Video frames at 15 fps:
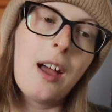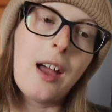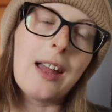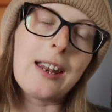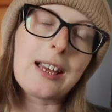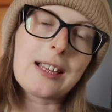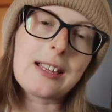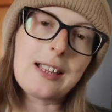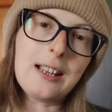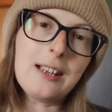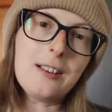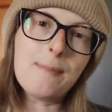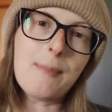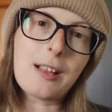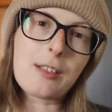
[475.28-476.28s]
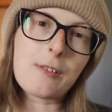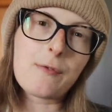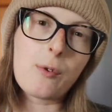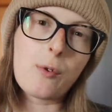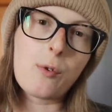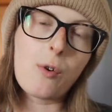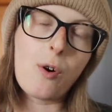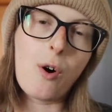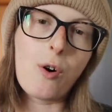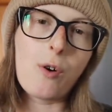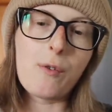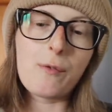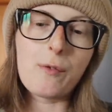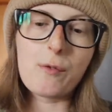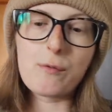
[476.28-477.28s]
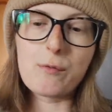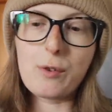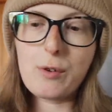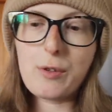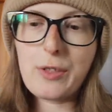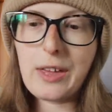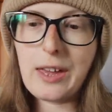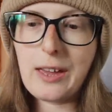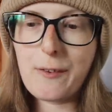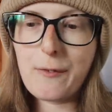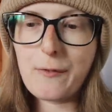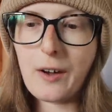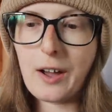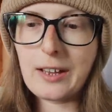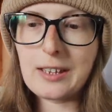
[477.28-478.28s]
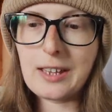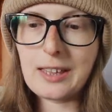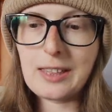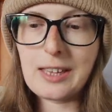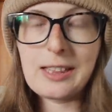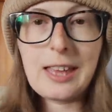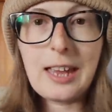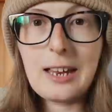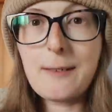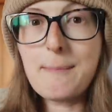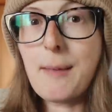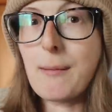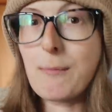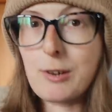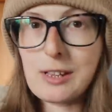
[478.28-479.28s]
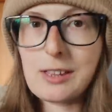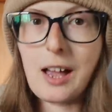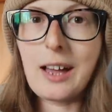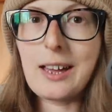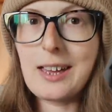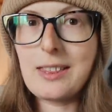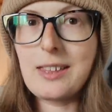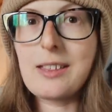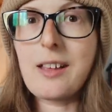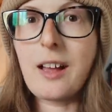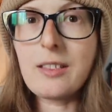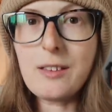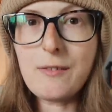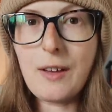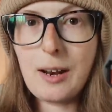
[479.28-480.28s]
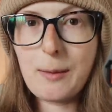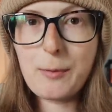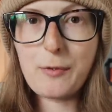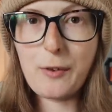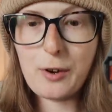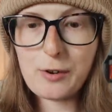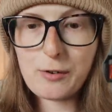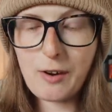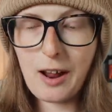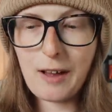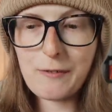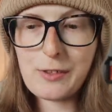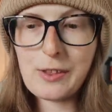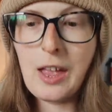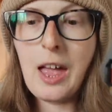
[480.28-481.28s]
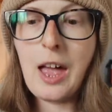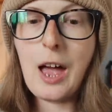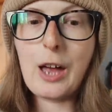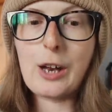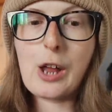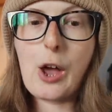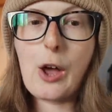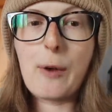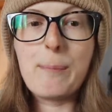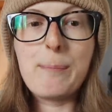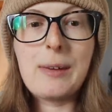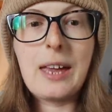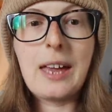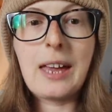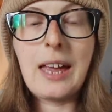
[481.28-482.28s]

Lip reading: an extended metaphor of Ruthie finding these hidden memories, i.e. these undeveloped photographs, and her being